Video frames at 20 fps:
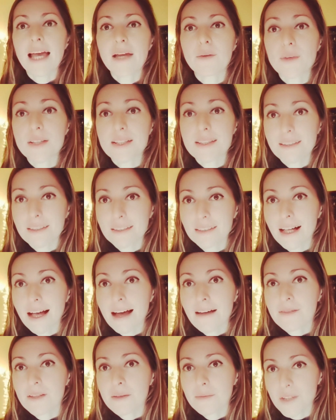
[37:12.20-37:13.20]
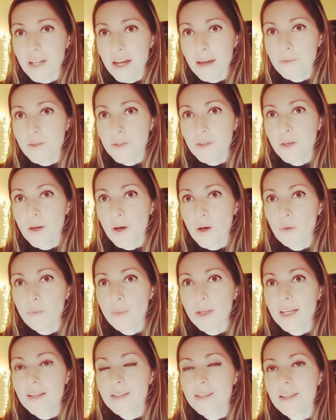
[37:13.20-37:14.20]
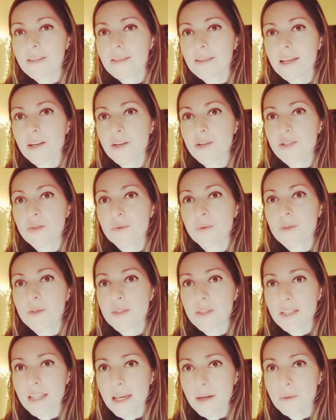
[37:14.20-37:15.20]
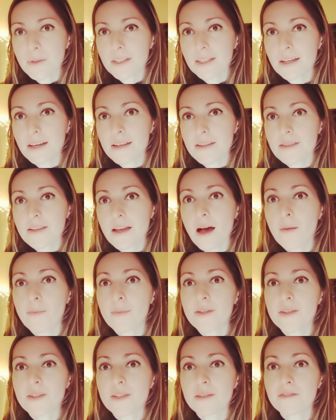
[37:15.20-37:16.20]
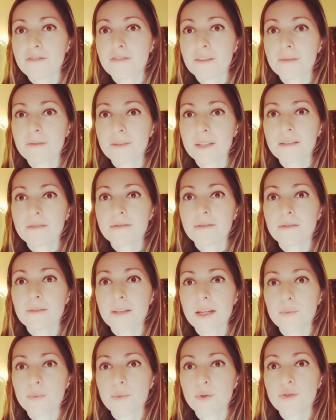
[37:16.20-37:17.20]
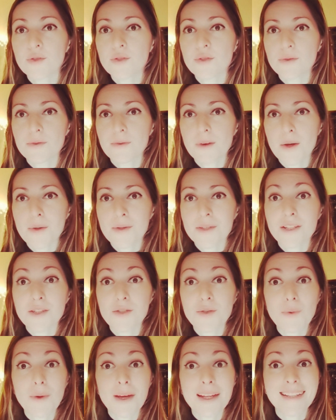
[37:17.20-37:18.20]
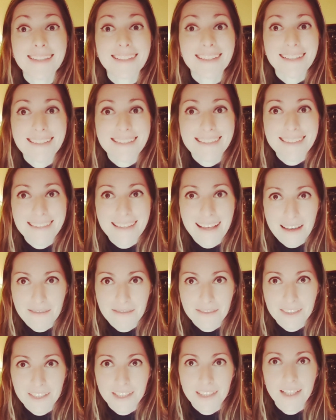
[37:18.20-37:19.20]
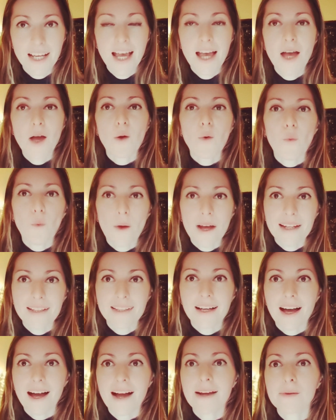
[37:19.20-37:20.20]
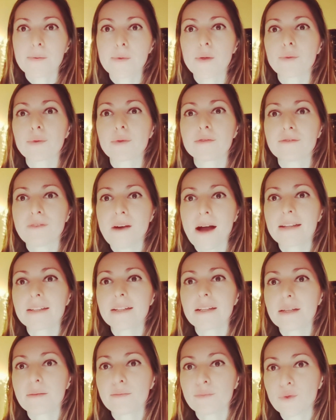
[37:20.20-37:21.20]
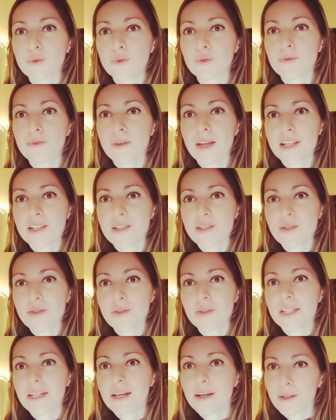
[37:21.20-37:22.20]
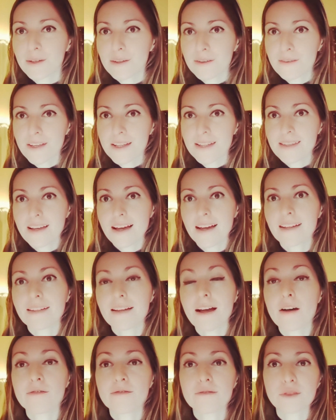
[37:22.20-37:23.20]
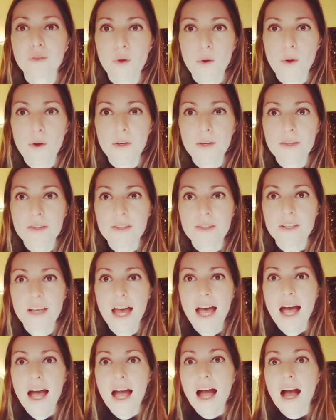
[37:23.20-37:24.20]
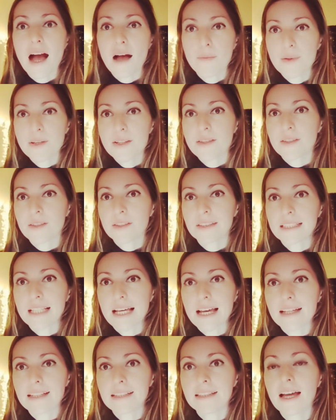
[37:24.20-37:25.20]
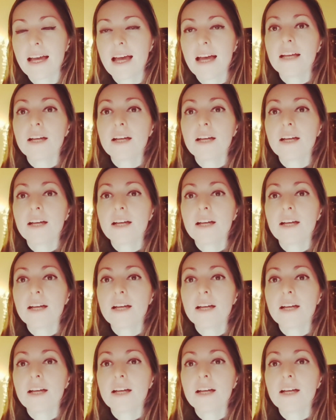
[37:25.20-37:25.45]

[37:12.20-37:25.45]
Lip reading: And we still have some time to go because this energy will stay with us up until 15th of April 2027, when Chiron will finally move into the earthy sign of Taurus. Up until then,